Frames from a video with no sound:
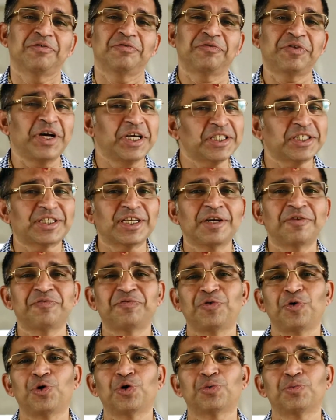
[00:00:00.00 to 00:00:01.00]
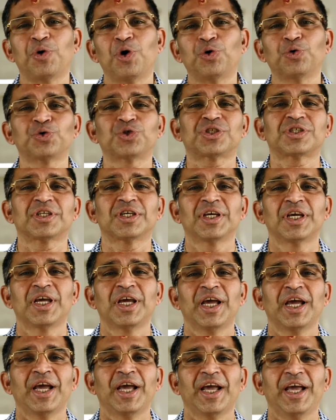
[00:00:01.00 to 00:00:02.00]
First and foremost
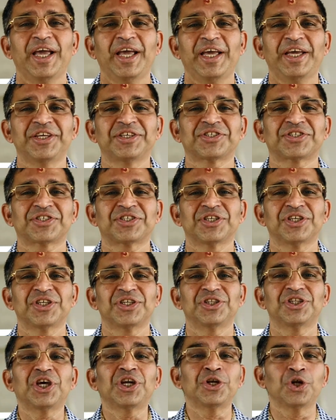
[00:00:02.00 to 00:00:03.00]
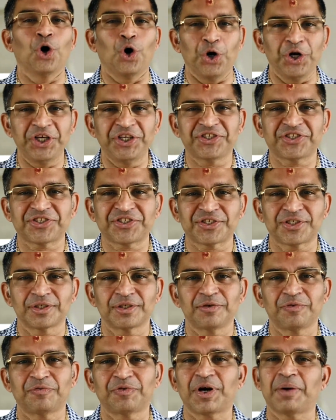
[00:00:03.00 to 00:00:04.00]
is the
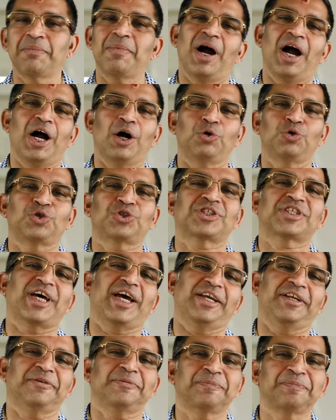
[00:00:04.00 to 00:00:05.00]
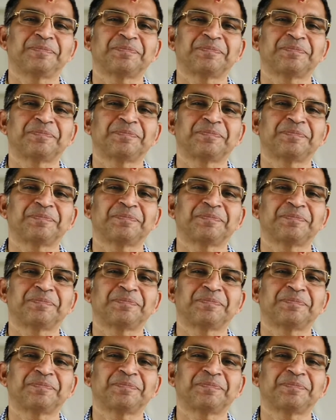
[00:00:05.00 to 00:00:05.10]
noise from outside.